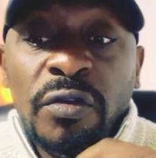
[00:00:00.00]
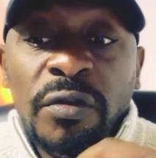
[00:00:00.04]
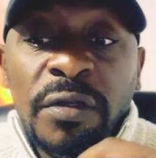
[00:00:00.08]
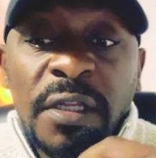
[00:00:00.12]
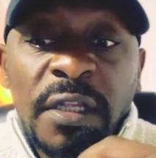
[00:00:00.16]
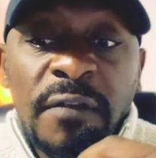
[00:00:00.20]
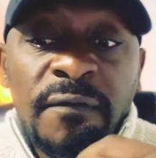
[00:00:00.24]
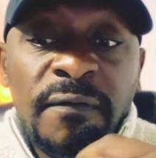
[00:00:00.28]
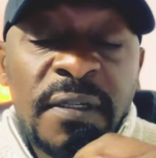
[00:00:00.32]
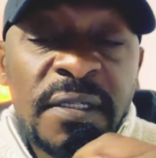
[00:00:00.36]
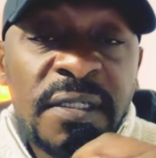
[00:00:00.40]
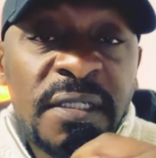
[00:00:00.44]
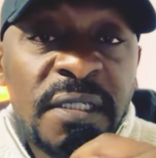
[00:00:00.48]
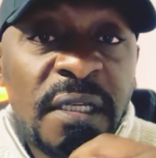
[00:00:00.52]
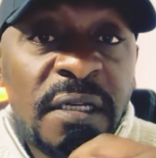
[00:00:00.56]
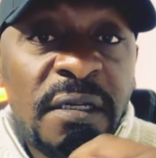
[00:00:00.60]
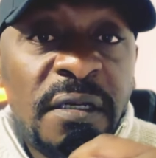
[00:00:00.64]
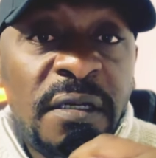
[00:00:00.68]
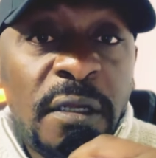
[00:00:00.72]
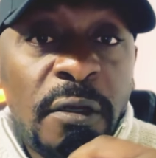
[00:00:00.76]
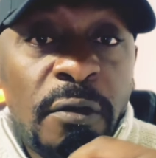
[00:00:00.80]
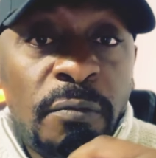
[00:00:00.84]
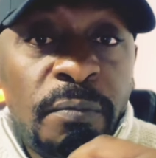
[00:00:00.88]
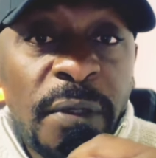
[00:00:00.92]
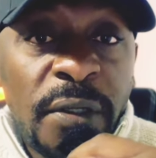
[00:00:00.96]
you never sat
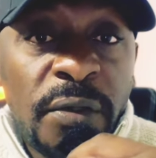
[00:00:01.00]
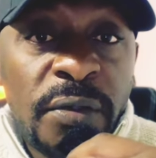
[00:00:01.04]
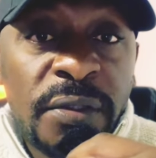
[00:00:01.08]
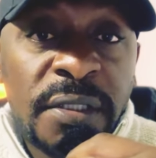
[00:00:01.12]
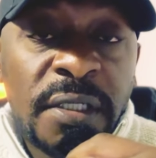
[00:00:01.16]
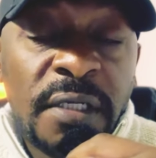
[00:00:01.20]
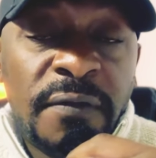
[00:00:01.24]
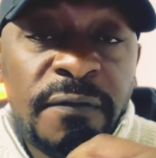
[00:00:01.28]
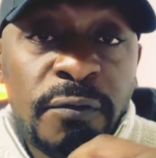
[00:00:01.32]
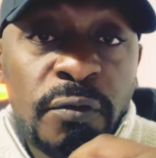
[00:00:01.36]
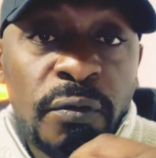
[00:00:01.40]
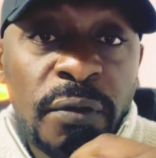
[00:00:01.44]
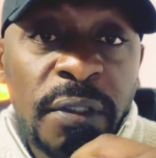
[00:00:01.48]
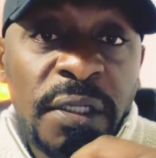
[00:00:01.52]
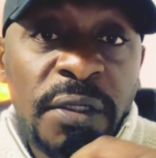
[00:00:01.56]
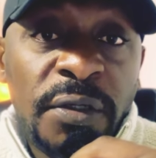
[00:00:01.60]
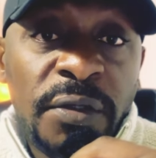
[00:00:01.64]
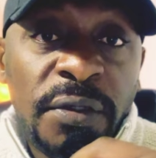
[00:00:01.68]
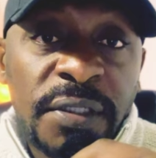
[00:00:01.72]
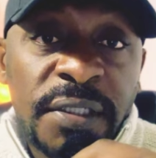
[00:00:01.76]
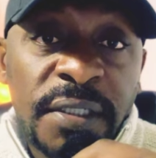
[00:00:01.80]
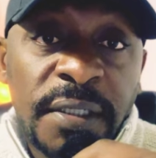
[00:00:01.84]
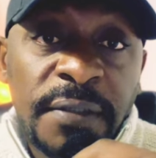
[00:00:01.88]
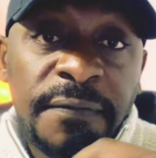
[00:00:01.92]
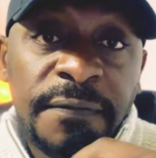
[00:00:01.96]
down by yourself to heal
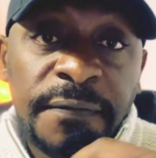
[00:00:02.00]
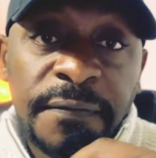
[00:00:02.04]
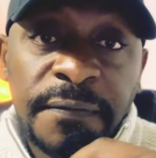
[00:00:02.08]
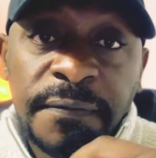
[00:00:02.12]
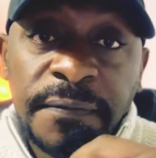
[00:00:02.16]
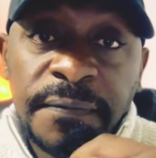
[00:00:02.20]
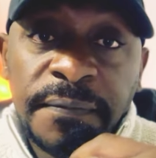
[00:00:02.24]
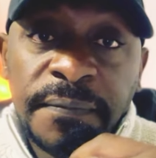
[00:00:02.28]
yourself.